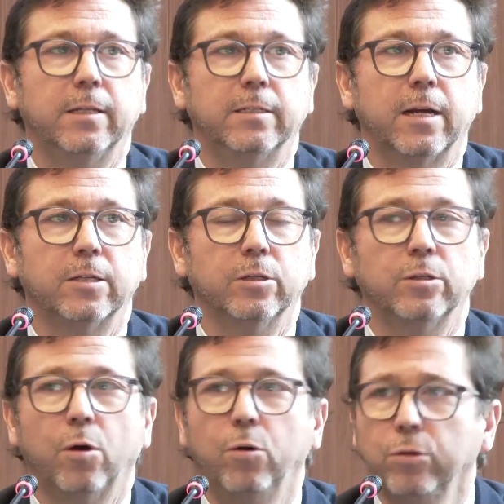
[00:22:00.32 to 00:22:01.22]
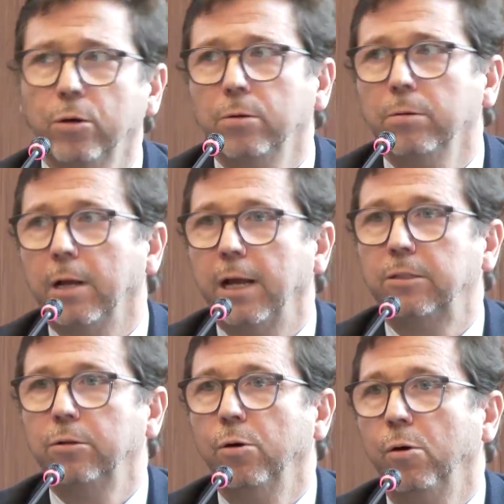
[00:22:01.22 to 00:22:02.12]
discussions. Although,
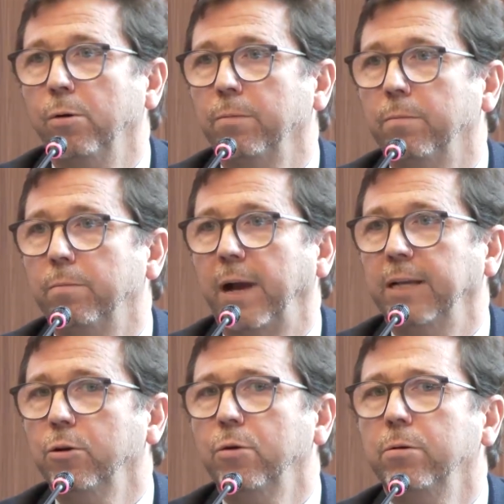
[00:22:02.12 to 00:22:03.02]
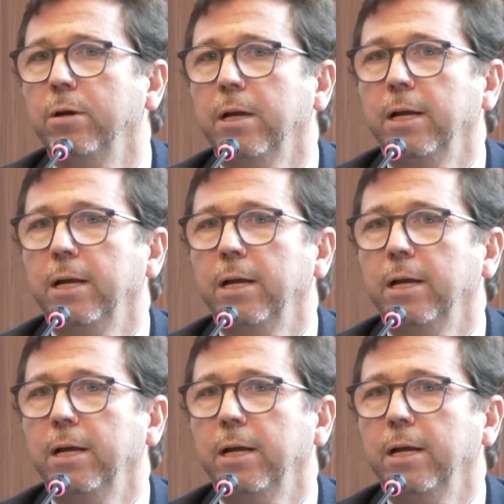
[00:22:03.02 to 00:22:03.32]
as you all might know,